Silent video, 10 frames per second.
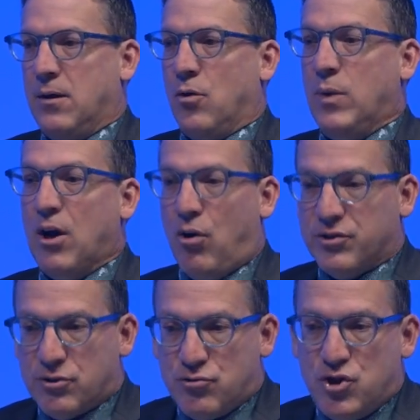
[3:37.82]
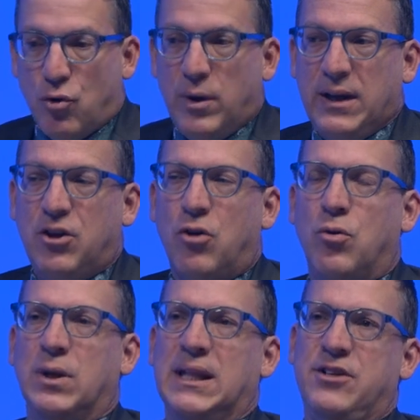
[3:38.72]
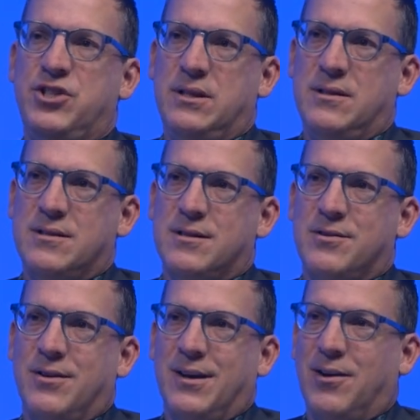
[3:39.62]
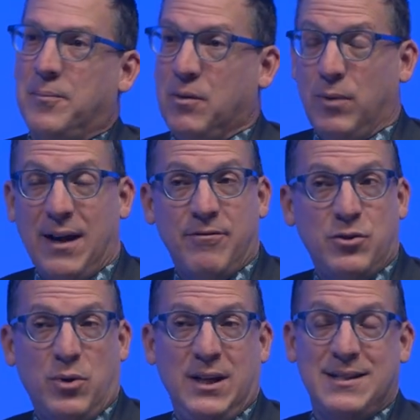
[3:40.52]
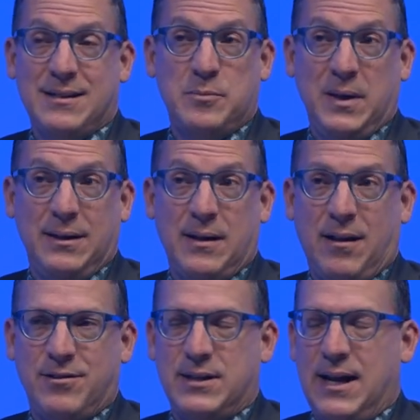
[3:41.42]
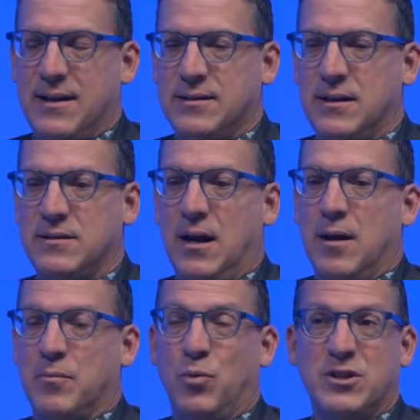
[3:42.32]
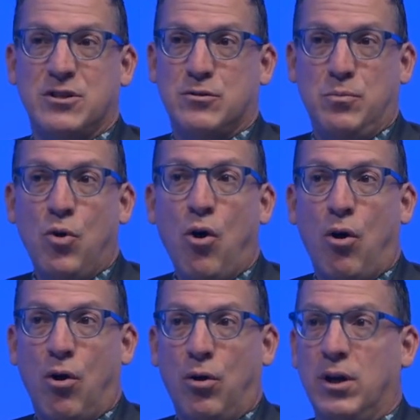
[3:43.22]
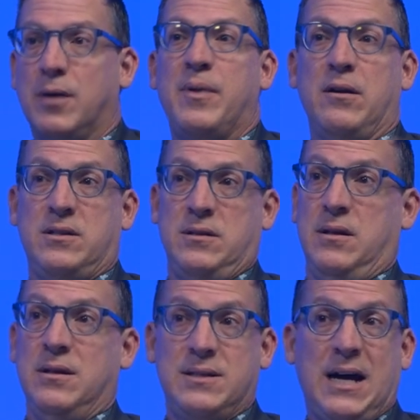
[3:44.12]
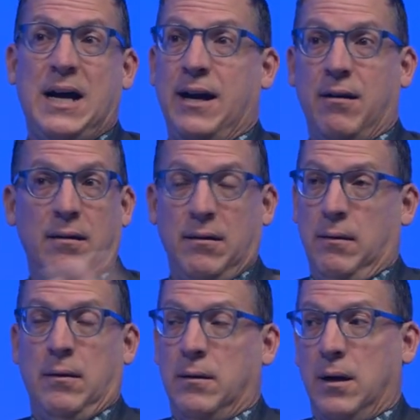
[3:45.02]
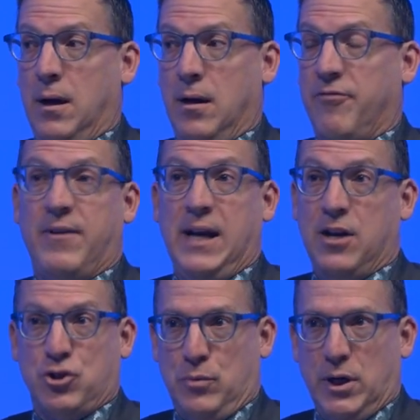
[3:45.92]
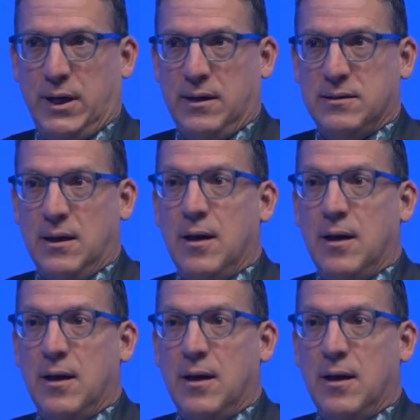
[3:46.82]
We also join coalitions. I mean, we have $26 billion in assets, but we're small compared to the entire financial markets.